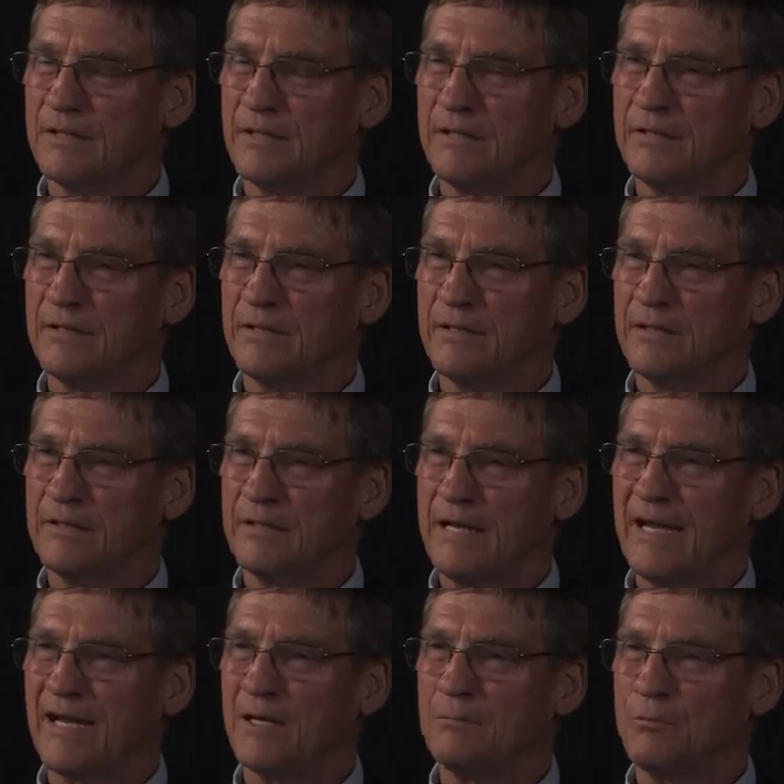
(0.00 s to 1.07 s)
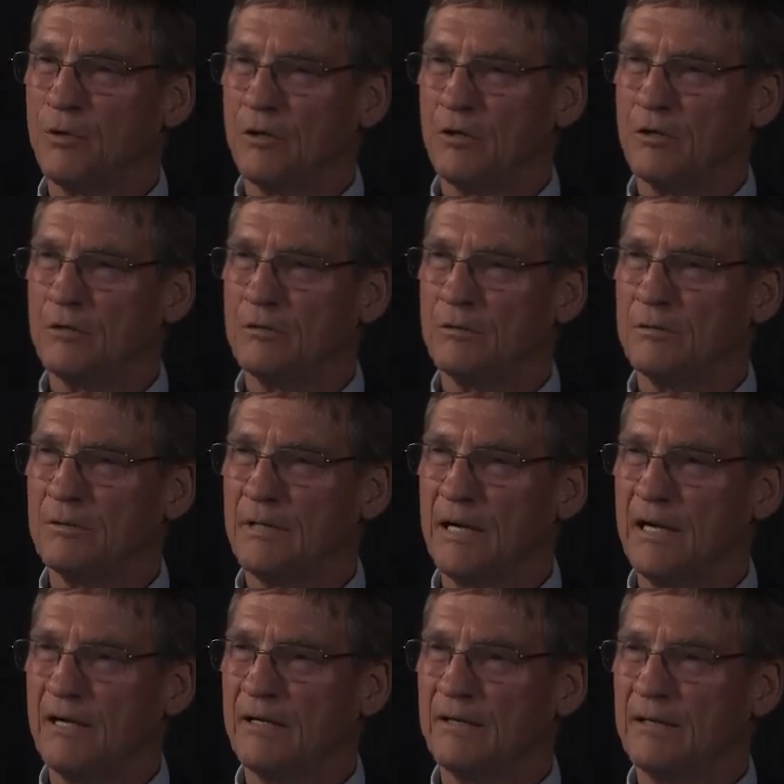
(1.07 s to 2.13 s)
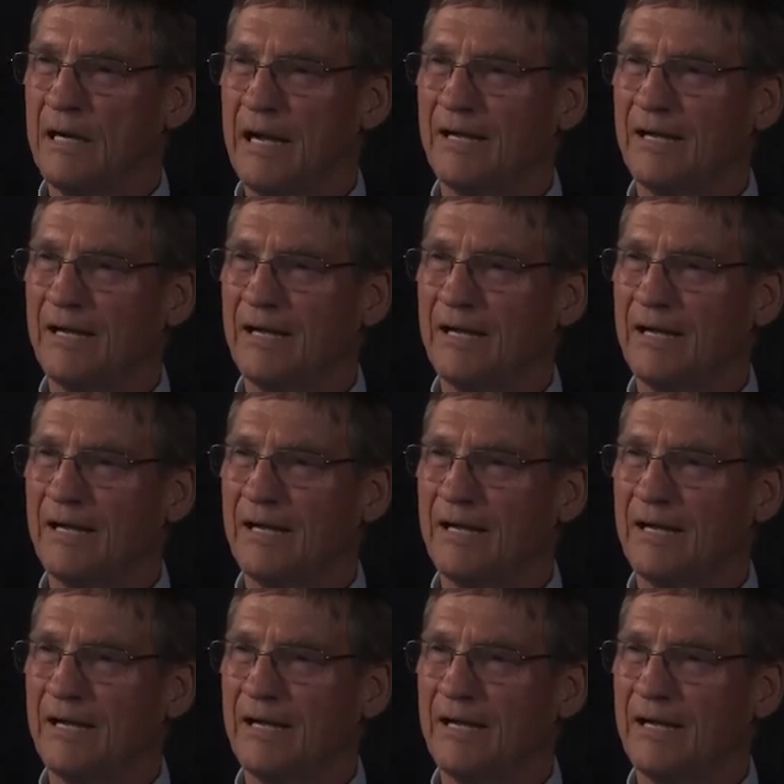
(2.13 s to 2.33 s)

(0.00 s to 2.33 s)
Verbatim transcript: Okay. In, in Attleboro, uh,